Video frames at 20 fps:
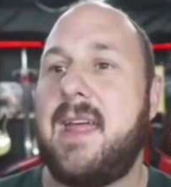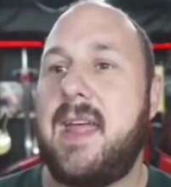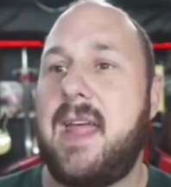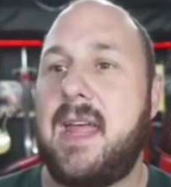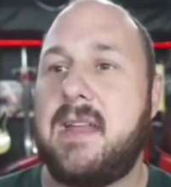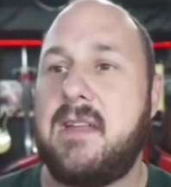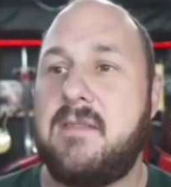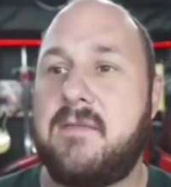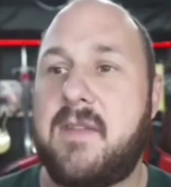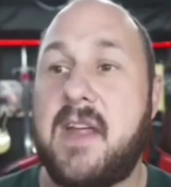
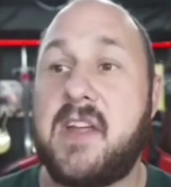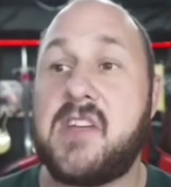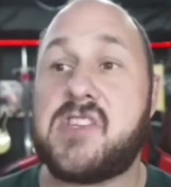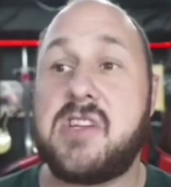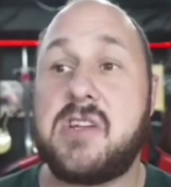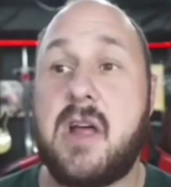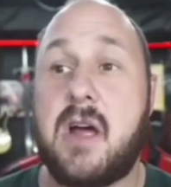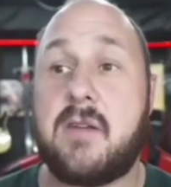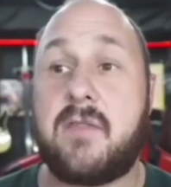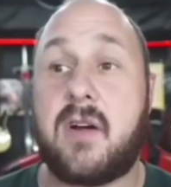an
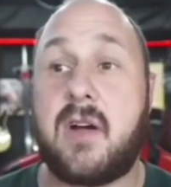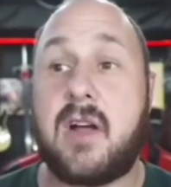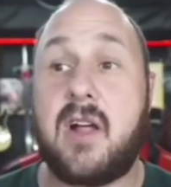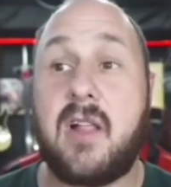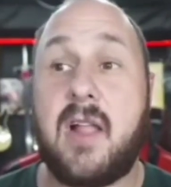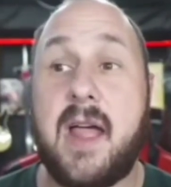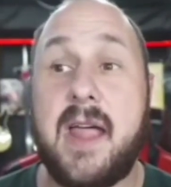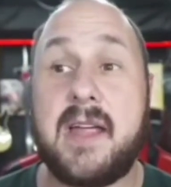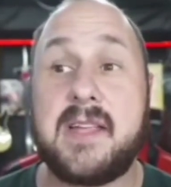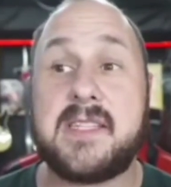invasion of our
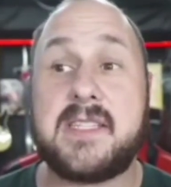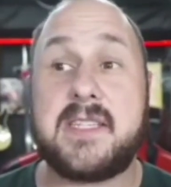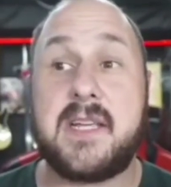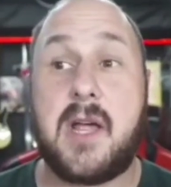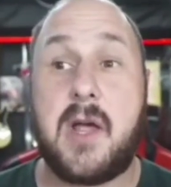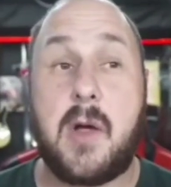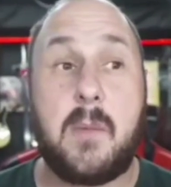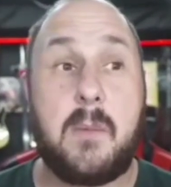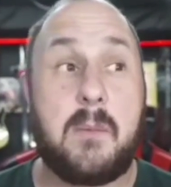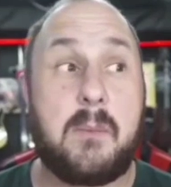clients'
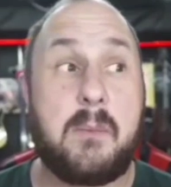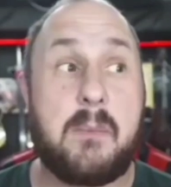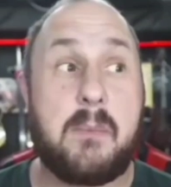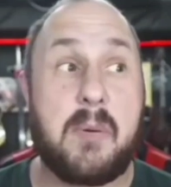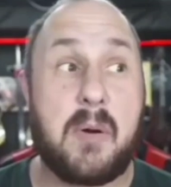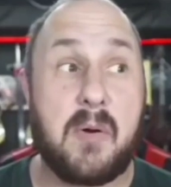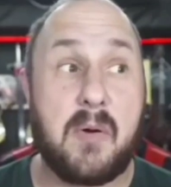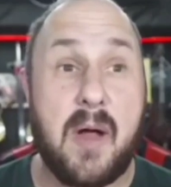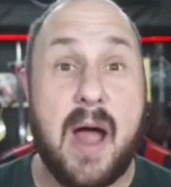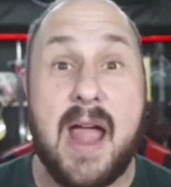
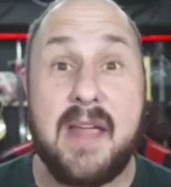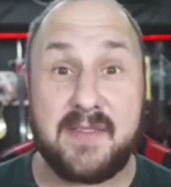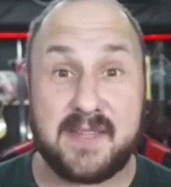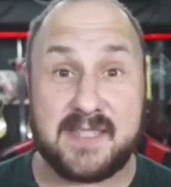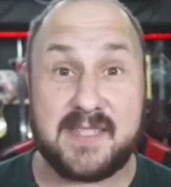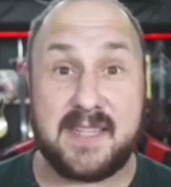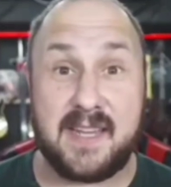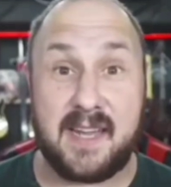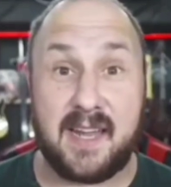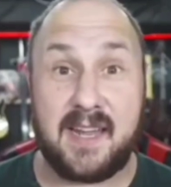
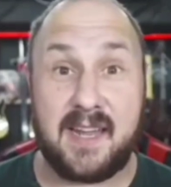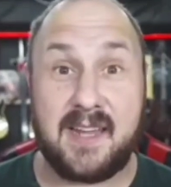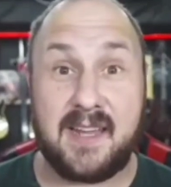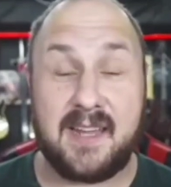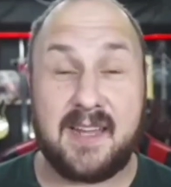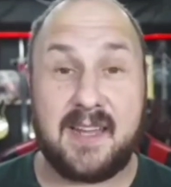privacy.